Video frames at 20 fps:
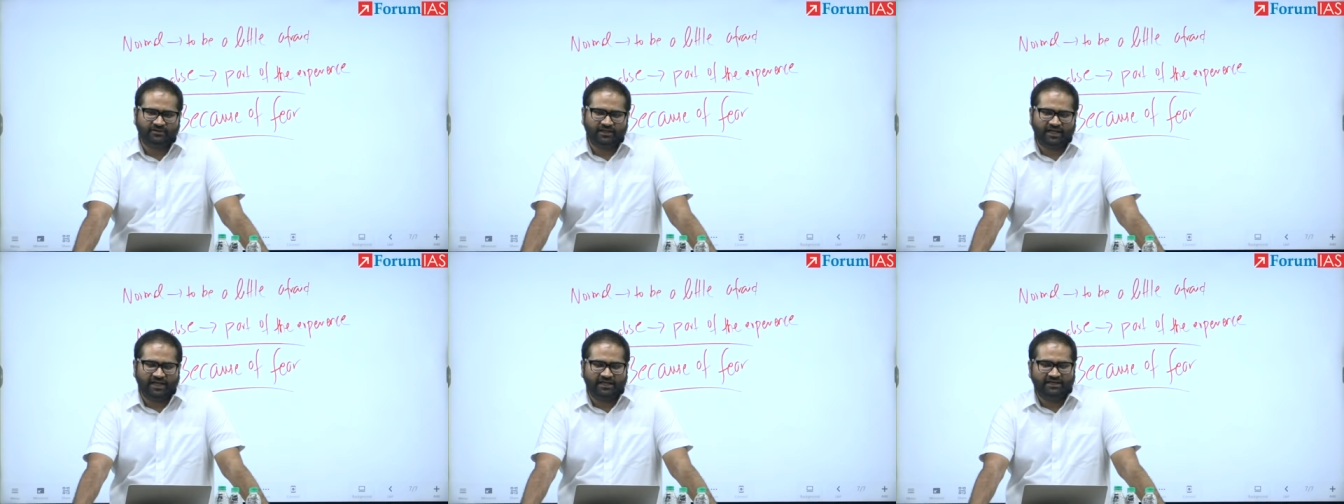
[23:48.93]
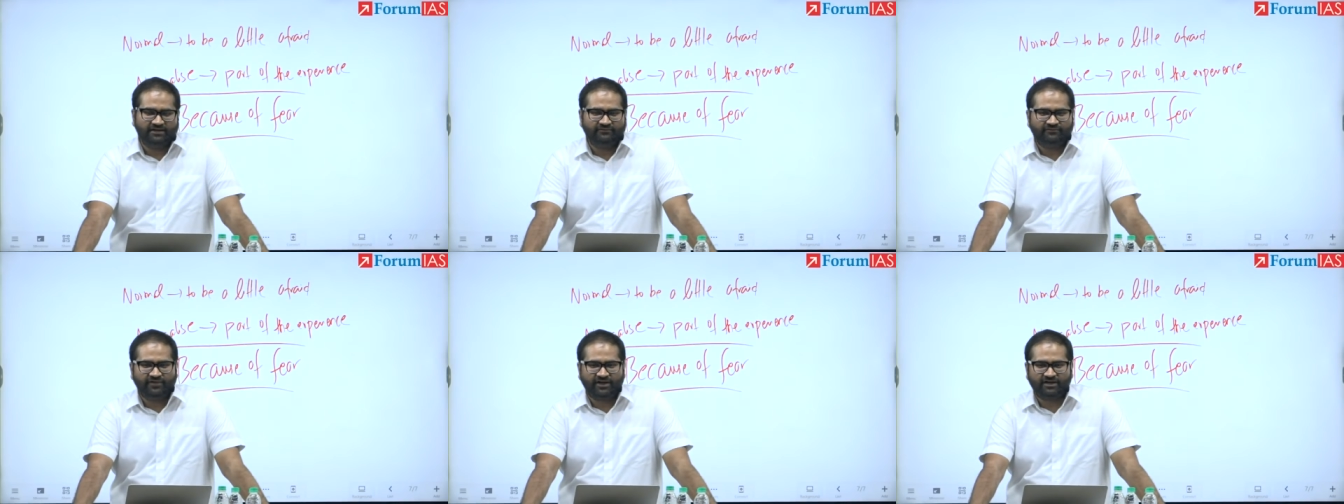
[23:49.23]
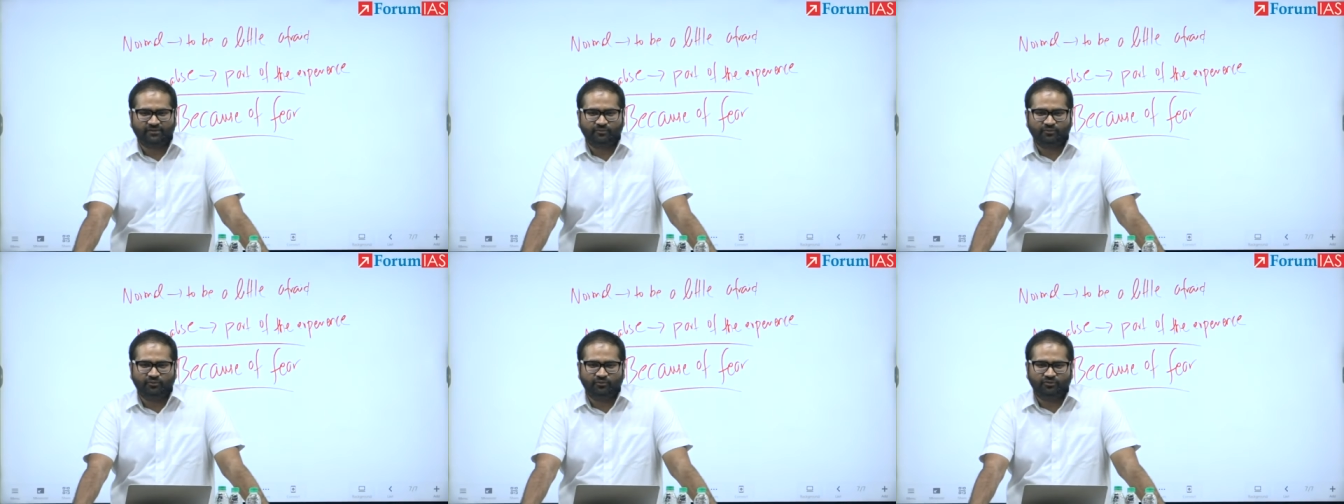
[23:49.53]
and in fact
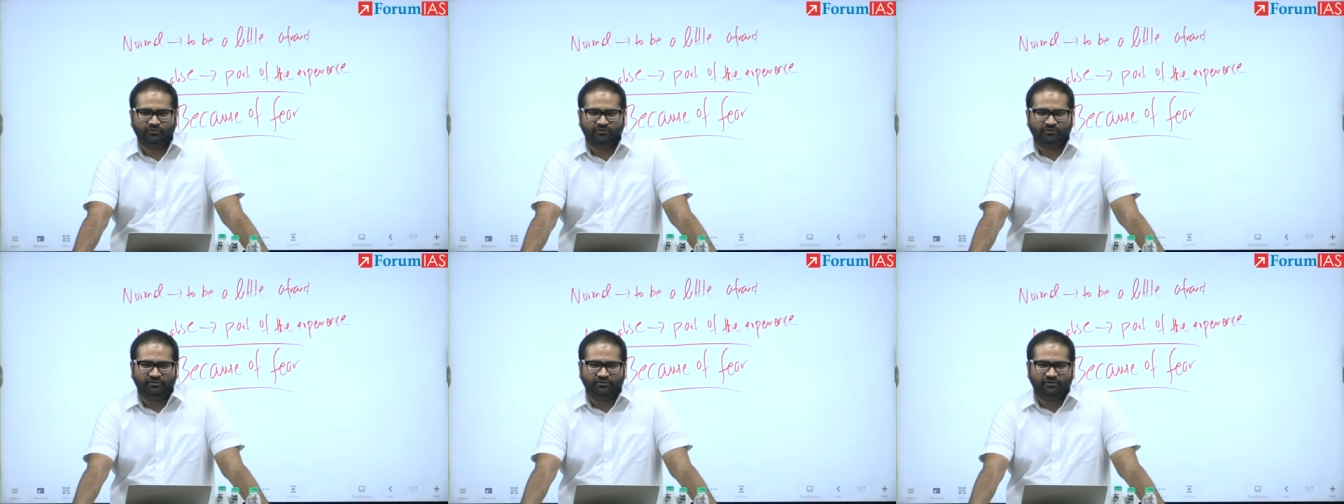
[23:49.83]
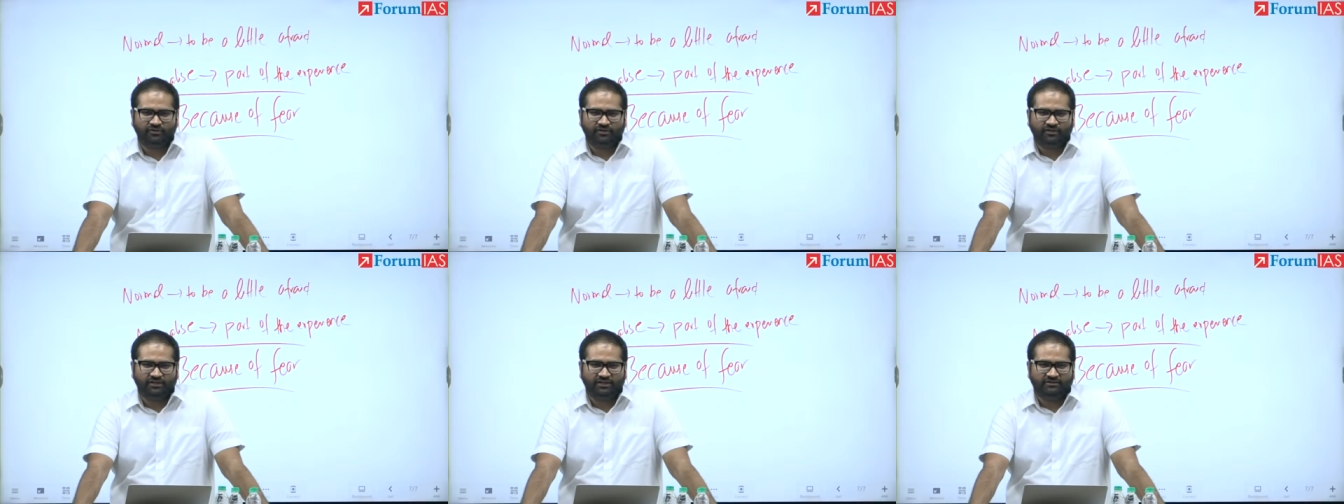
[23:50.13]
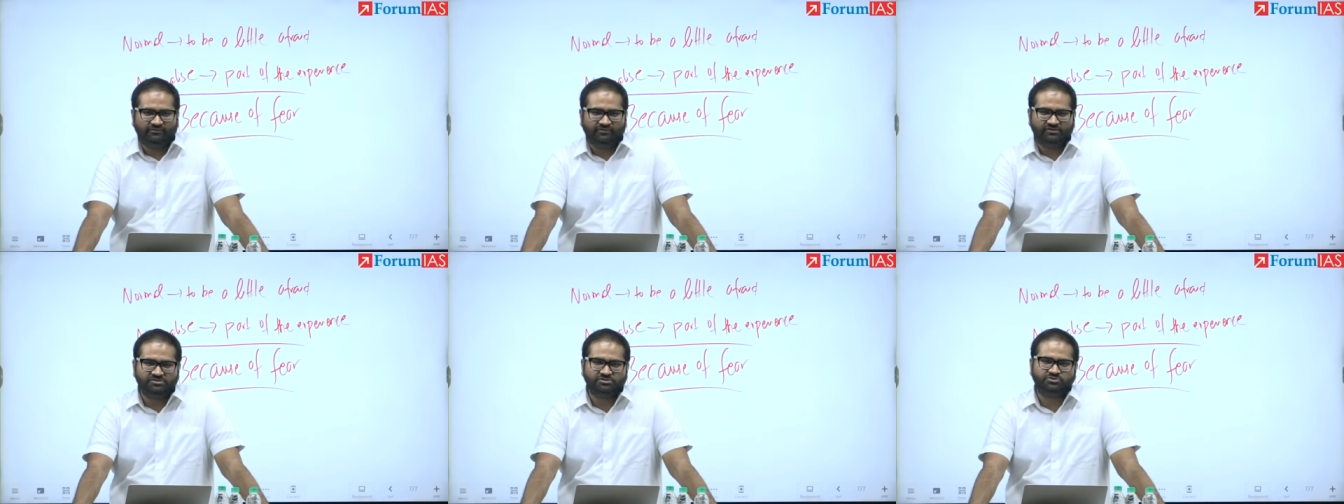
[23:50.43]
more, the
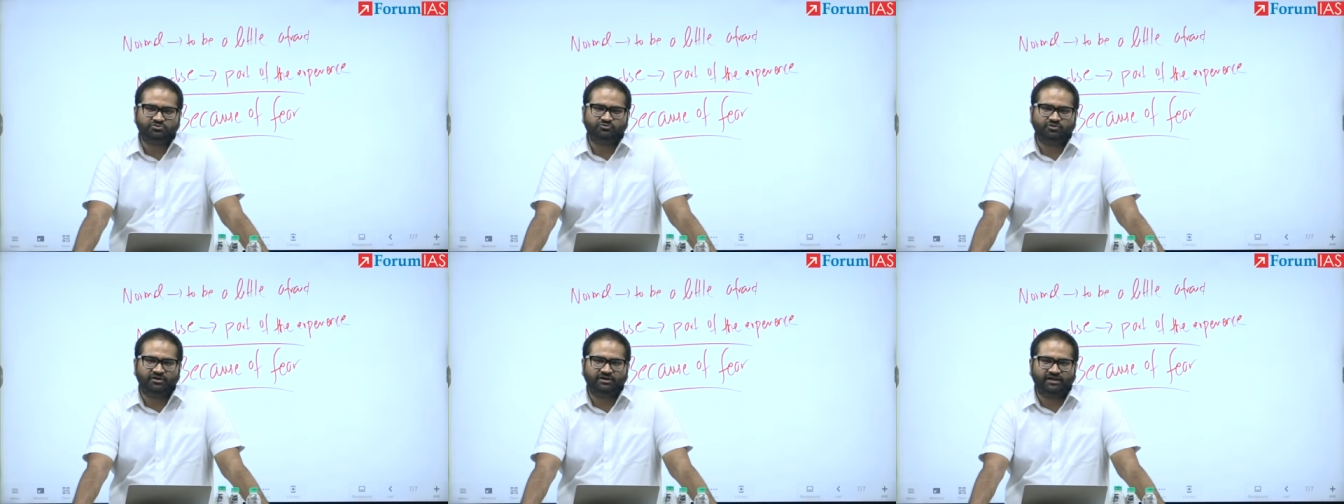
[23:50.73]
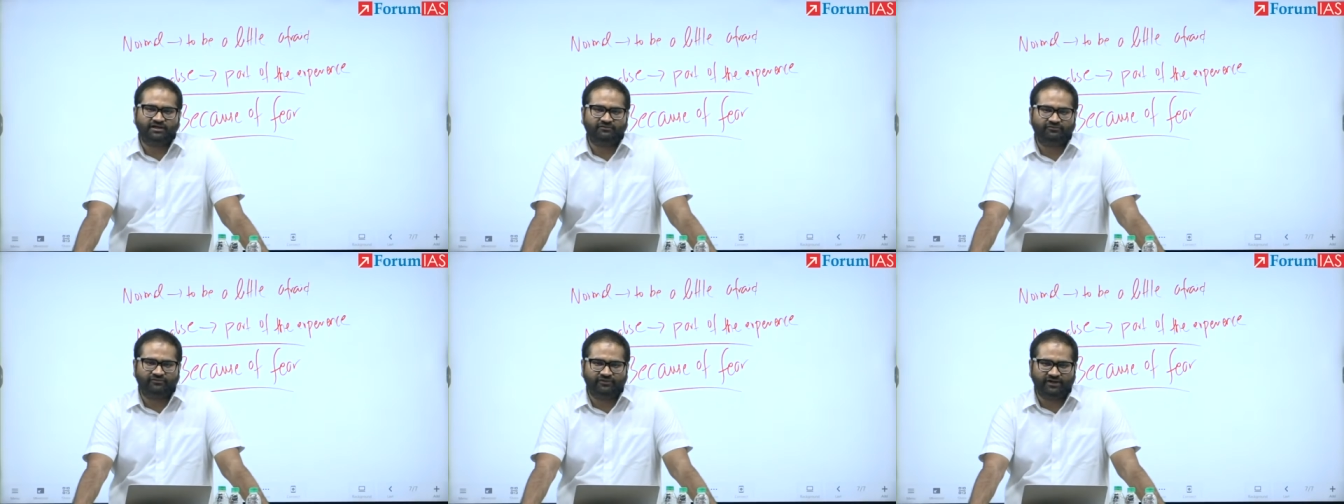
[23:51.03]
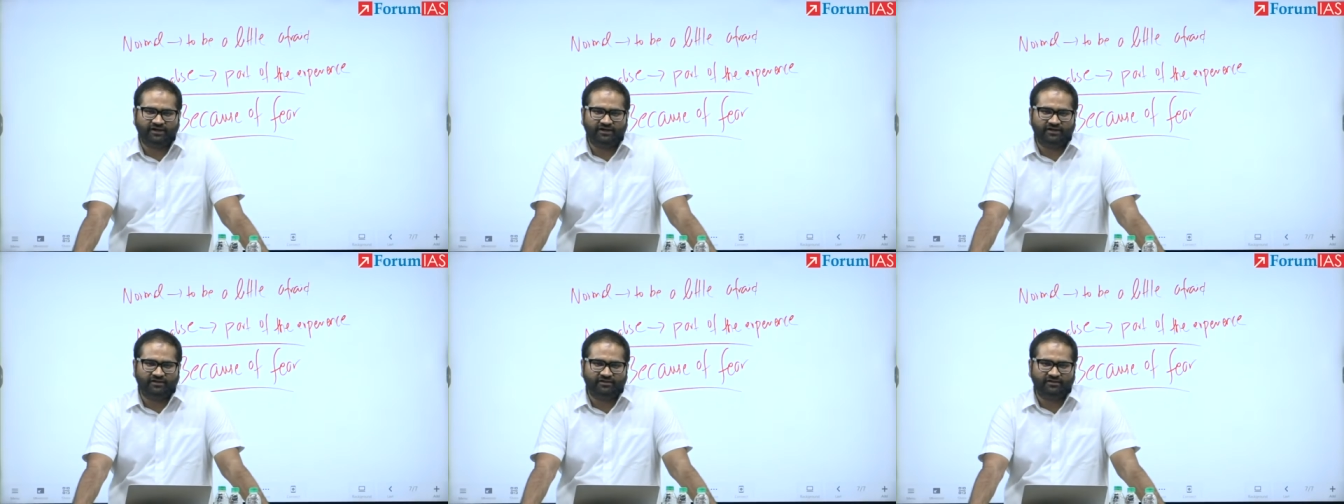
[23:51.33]
ones who are
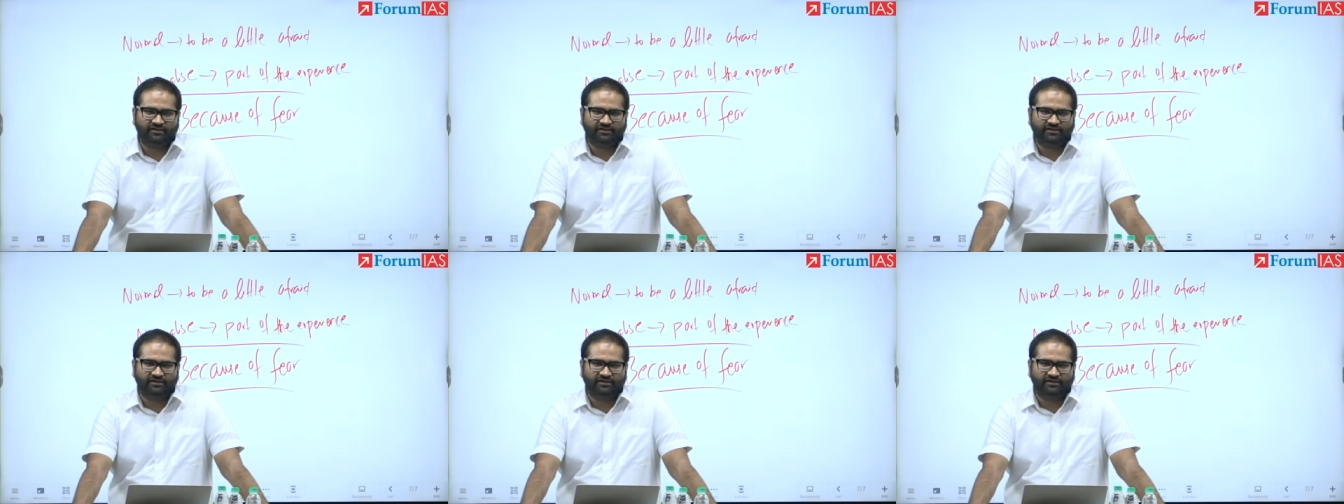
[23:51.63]
afraid,